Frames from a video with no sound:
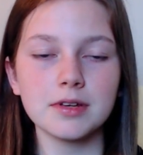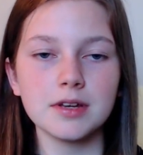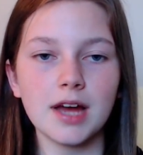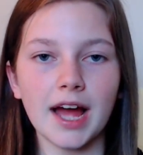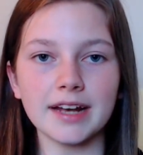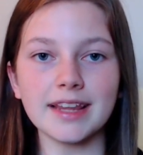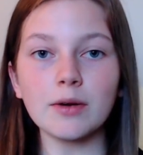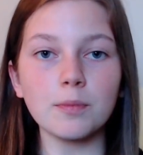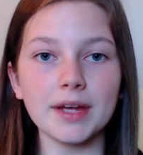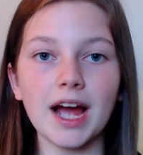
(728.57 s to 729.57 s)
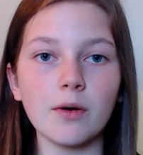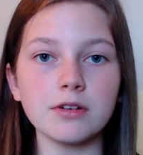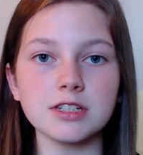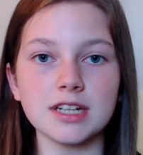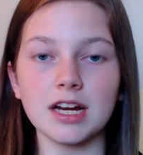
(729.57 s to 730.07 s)
and that would be how
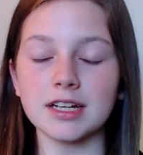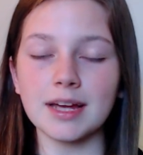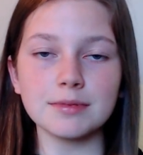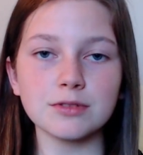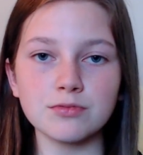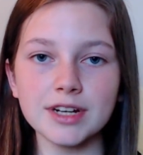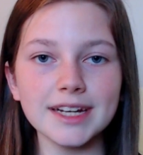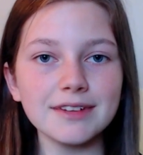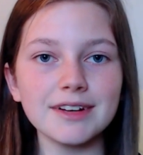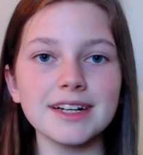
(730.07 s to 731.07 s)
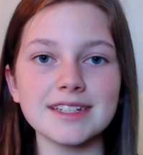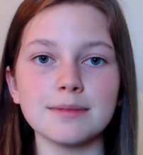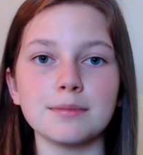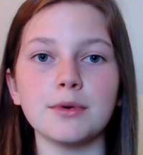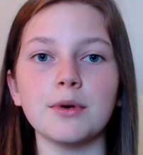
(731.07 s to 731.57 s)
I did it. I kept it really, really
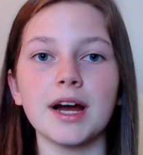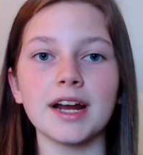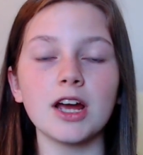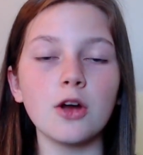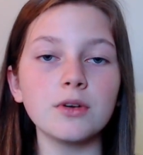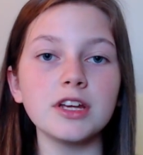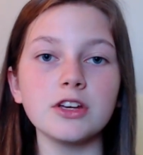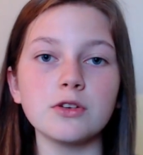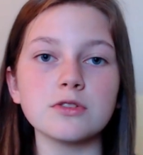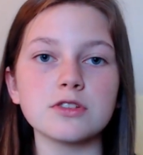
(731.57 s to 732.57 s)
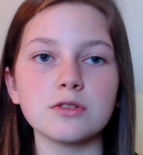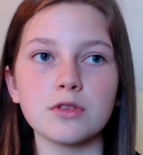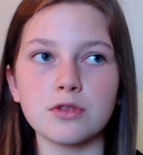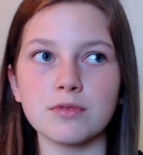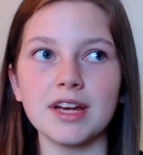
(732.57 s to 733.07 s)
simple, and I only used
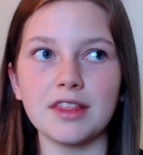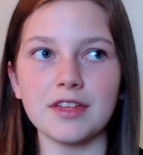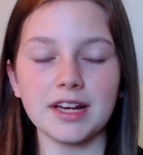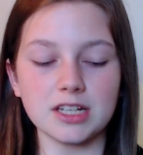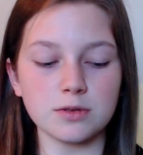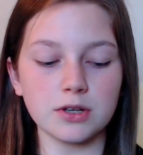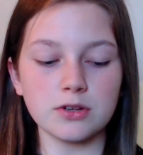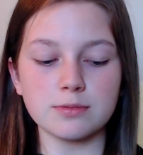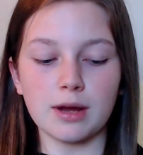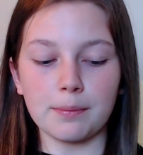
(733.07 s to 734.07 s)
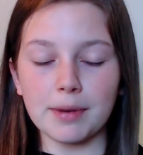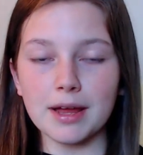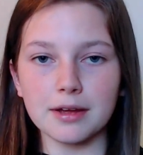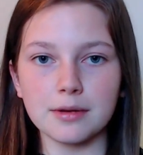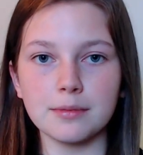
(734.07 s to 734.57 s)
3 things. So I used my
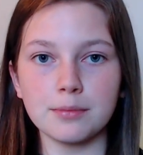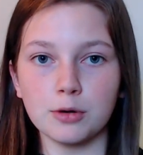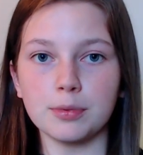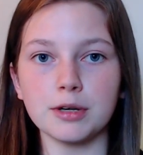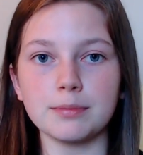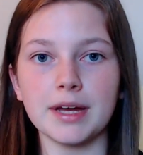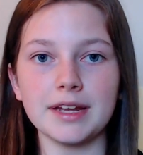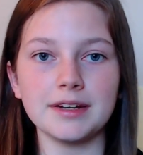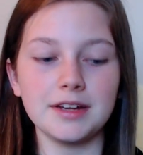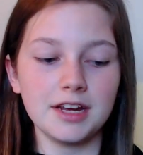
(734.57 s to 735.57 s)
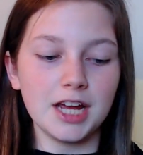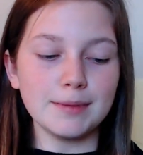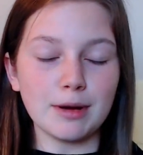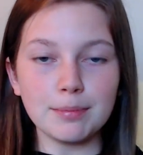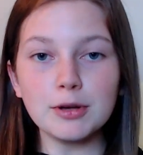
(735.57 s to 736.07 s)
black ballpoint pen,
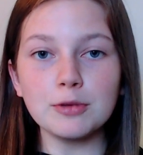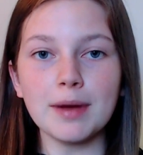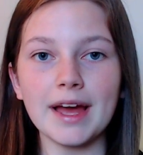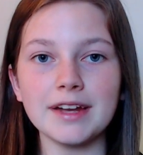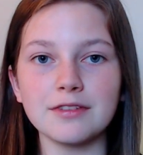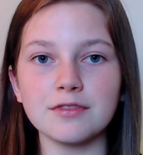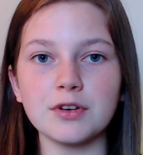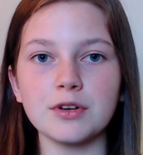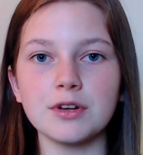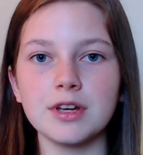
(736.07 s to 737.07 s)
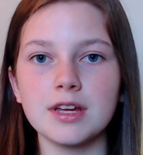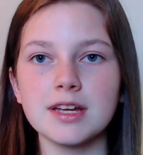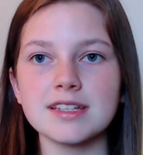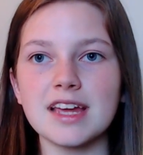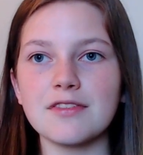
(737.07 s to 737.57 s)
my blue pen for,
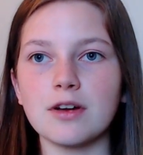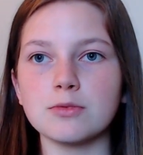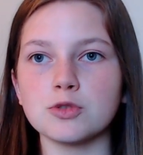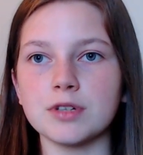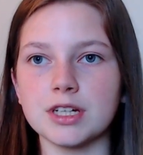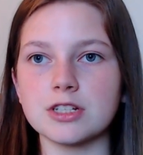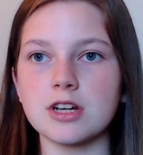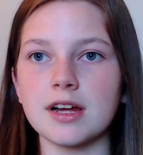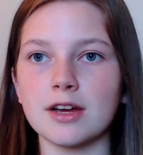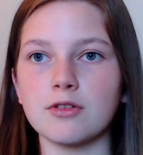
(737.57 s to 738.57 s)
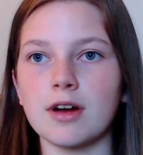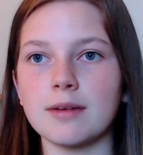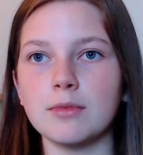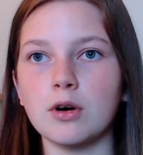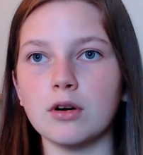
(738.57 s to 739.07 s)
say, if I'm drawing a
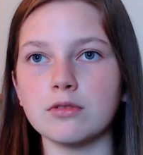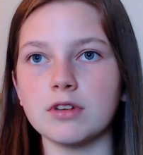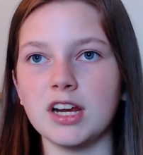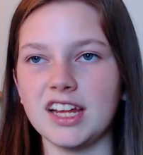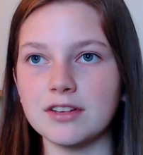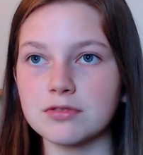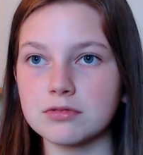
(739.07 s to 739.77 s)
diagram of a leaf,